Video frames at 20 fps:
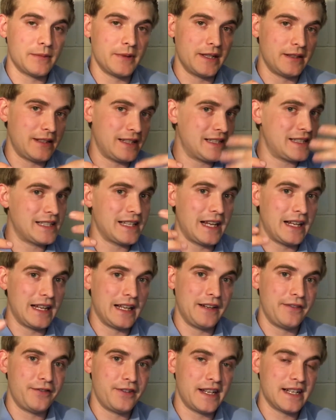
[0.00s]
but let's say
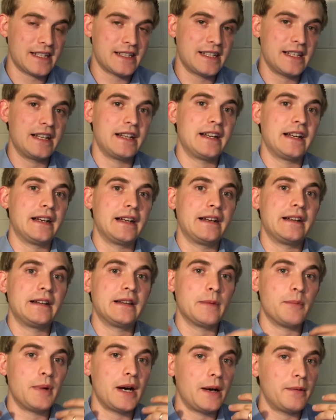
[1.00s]
they fix it and in
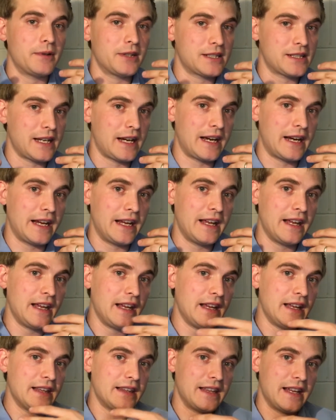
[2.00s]
the public's eye
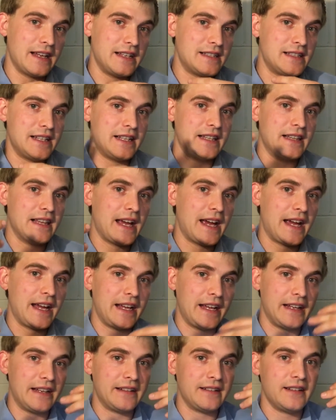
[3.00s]
they see
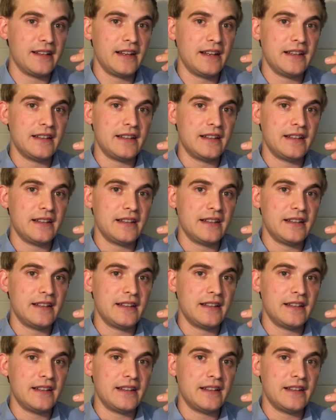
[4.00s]
that and